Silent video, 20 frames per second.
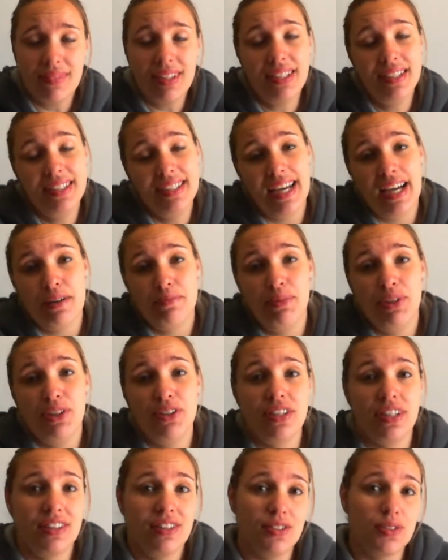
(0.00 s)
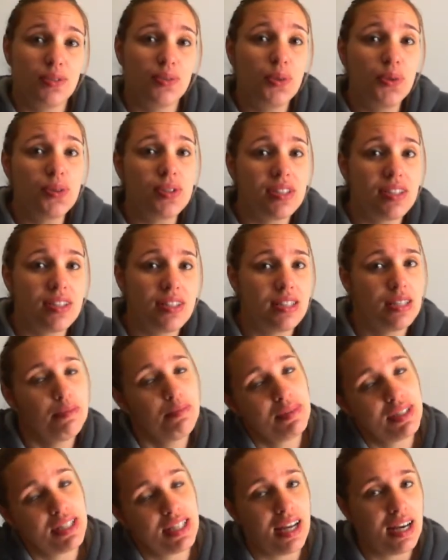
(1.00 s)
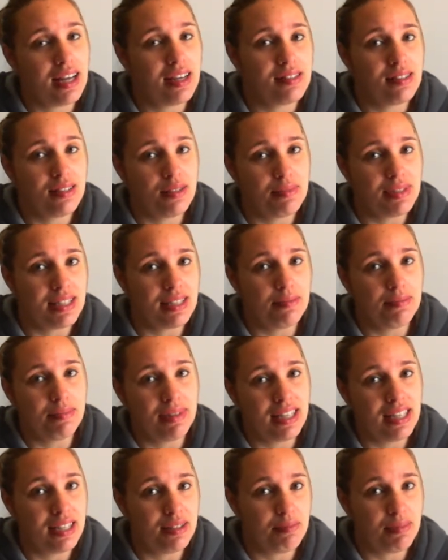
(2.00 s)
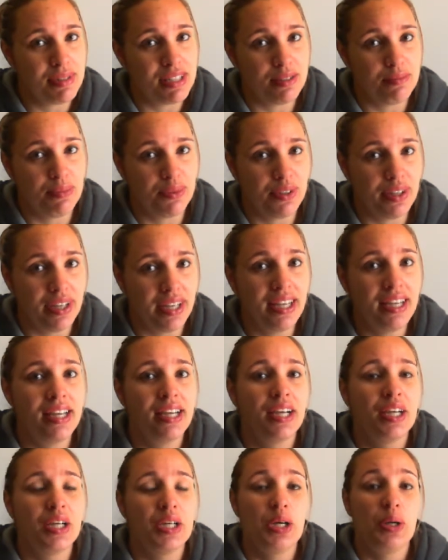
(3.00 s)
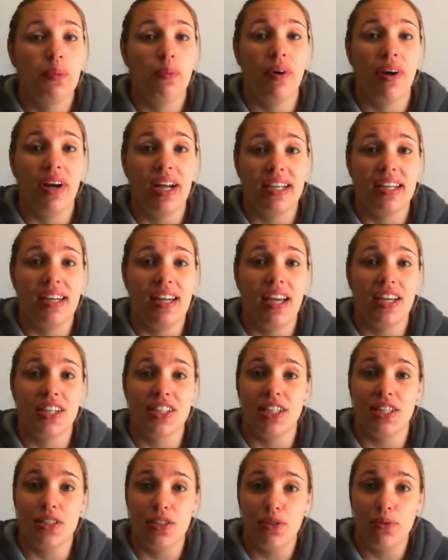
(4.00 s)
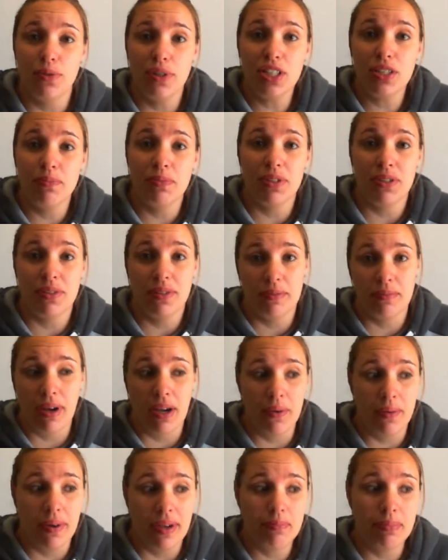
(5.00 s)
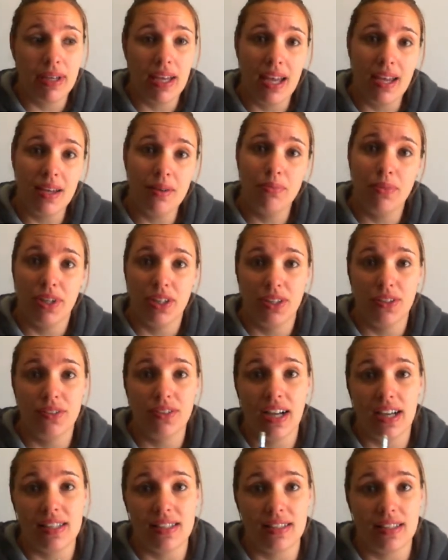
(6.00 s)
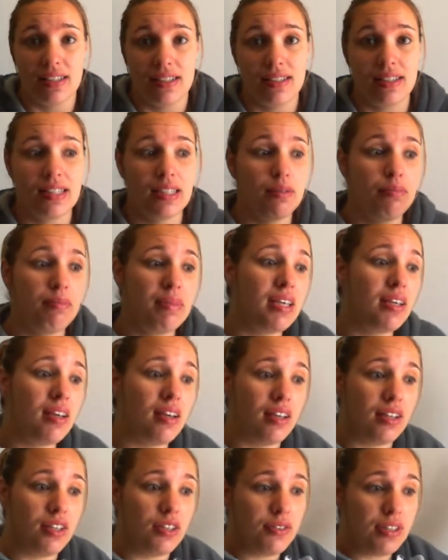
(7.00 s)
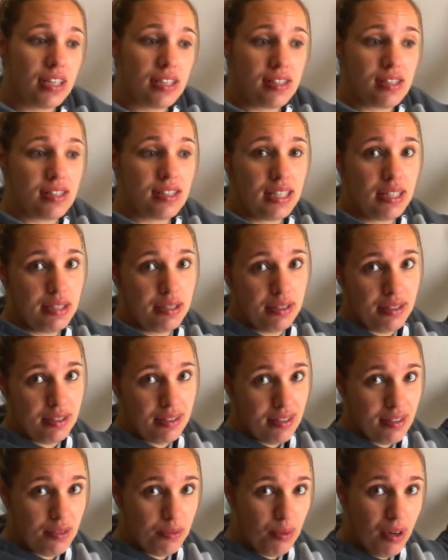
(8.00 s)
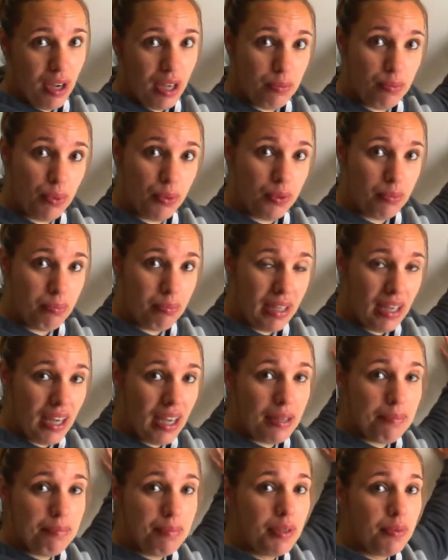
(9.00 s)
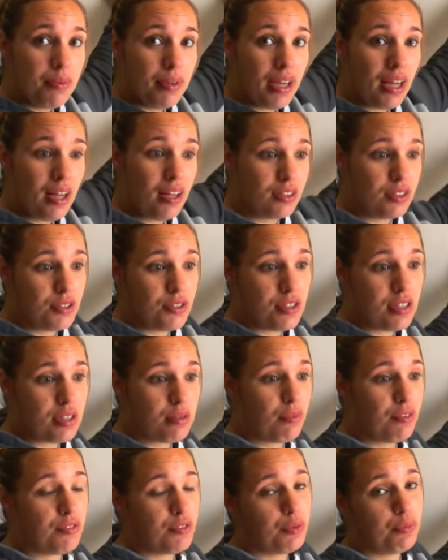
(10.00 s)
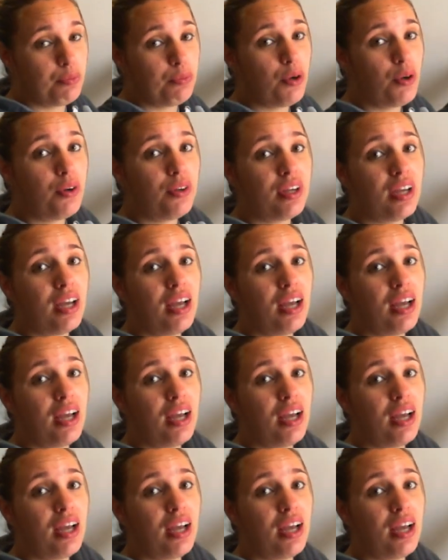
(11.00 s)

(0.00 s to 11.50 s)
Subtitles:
Okay, I'm using this cool system, shout out to Mr. Miller and Mr. Marais, where I can actually switch between my webcam where you guys can see me and you can see the whiteboard behind me where I'll do some of the work.